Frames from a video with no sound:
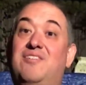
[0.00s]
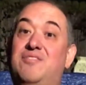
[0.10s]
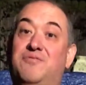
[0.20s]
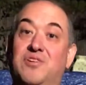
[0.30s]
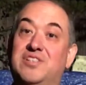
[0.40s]

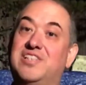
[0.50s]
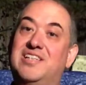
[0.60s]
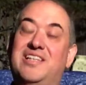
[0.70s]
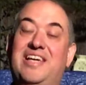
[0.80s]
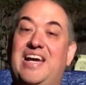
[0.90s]

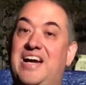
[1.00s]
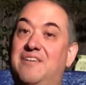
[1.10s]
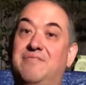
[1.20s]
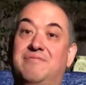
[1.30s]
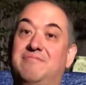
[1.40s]
unfortunately,
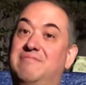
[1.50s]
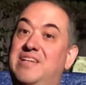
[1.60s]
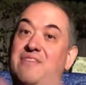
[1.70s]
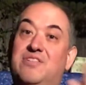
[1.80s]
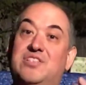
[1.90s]
I've
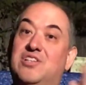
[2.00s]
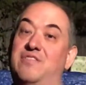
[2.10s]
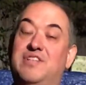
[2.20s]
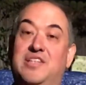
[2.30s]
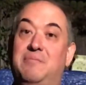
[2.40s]
never
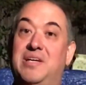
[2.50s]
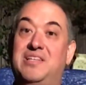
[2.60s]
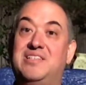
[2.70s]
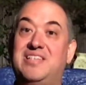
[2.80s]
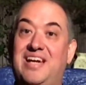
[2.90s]
served in the
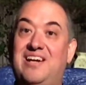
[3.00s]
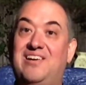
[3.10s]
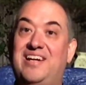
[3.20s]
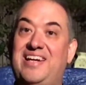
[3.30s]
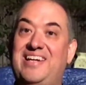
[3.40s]

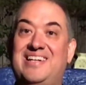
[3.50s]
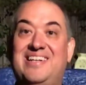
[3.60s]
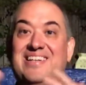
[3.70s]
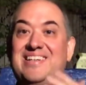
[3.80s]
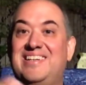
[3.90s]
military.
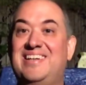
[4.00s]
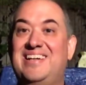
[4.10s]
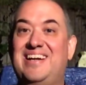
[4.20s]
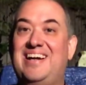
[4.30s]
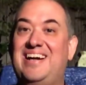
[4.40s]

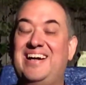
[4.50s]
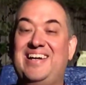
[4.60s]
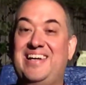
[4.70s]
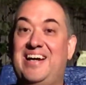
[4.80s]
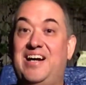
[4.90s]

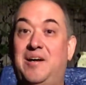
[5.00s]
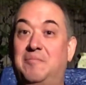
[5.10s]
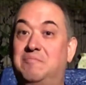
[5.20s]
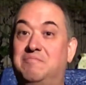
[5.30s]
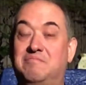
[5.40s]
I've
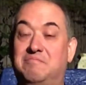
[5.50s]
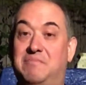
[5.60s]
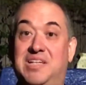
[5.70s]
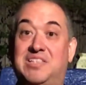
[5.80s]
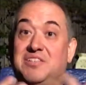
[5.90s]

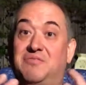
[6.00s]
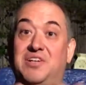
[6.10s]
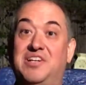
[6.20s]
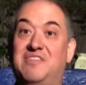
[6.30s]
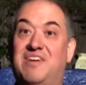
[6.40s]
been a
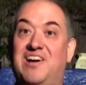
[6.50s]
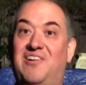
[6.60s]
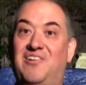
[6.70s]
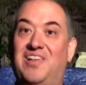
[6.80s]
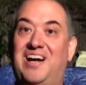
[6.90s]
civilian my
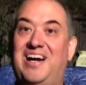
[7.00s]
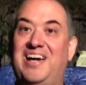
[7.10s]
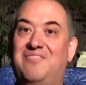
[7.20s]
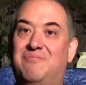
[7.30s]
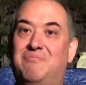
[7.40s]
whole
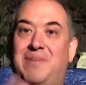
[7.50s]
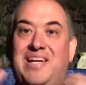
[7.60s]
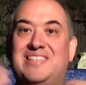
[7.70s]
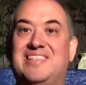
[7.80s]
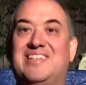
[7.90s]
life,
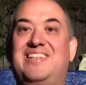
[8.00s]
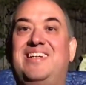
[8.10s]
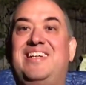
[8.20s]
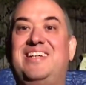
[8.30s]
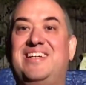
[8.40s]
basically.